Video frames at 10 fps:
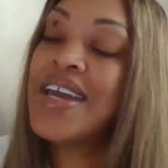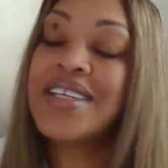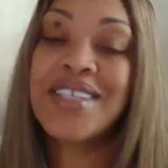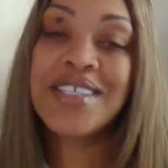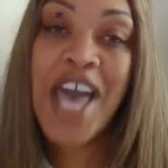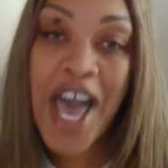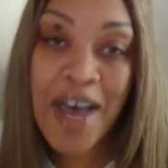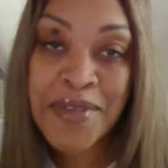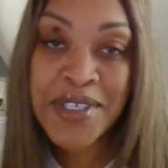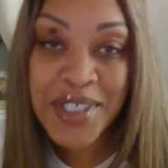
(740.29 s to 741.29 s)
and it just
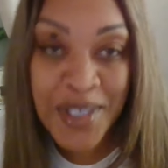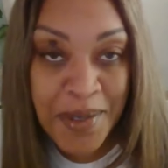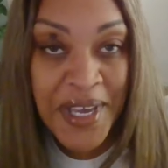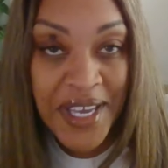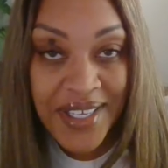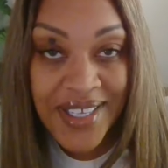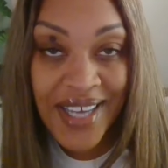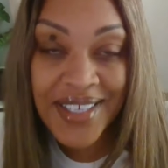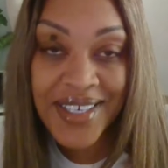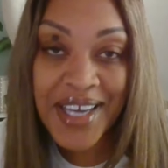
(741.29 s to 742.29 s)
happens to be
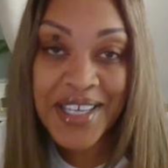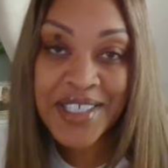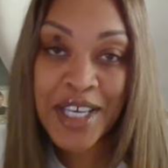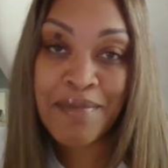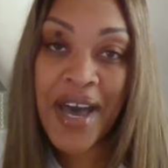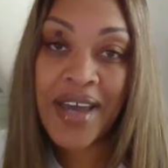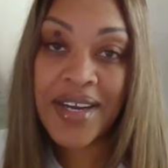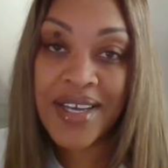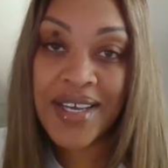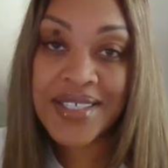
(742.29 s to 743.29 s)
that the lady sitting
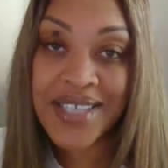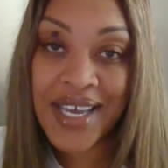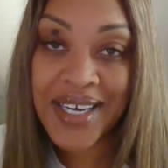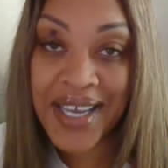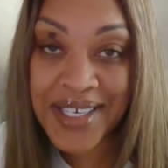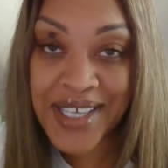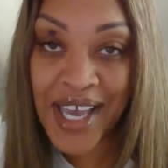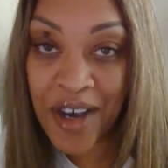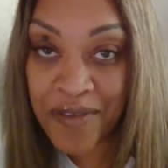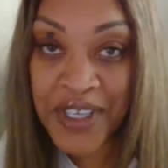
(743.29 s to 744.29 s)
behind the desk that day is
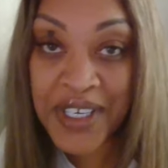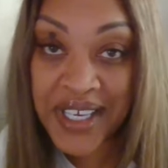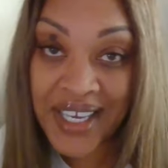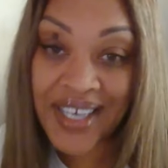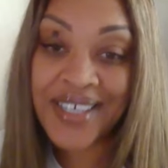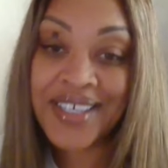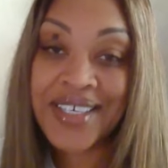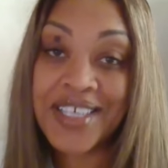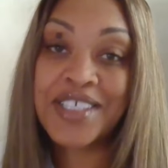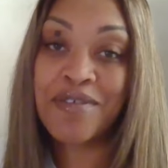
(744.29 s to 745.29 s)
Alveda King, the
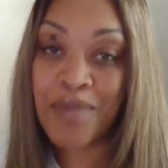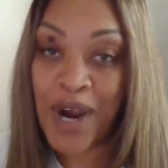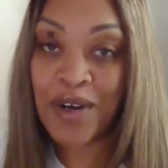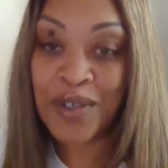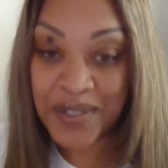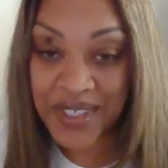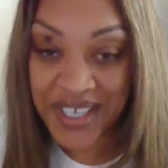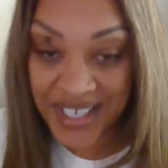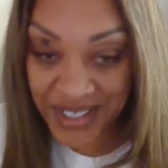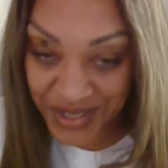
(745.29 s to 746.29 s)
niece of Martin.
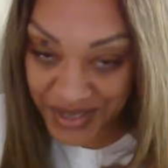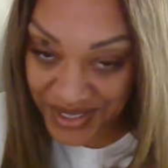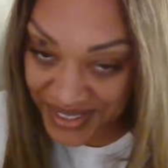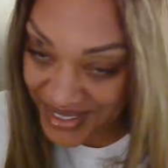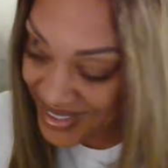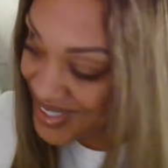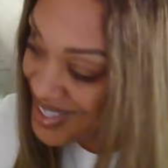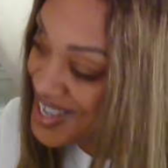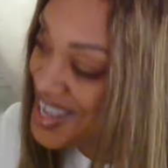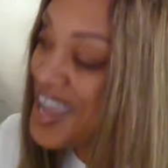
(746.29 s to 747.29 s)
Mm, come on.
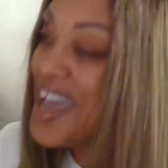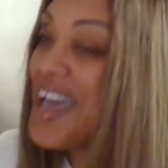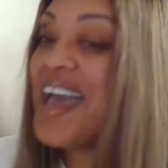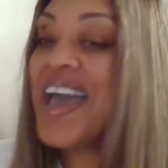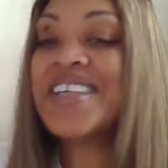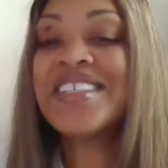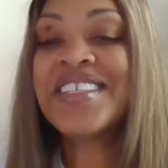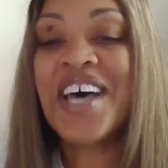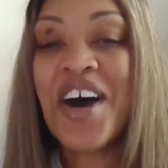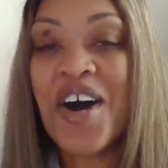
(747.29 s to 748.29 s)
Come on. And
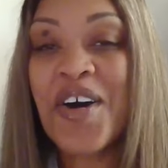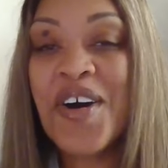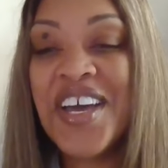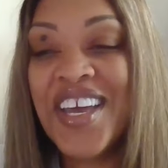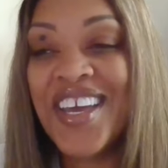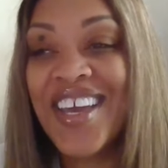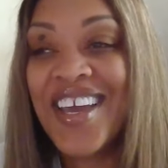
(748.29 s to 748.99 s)
so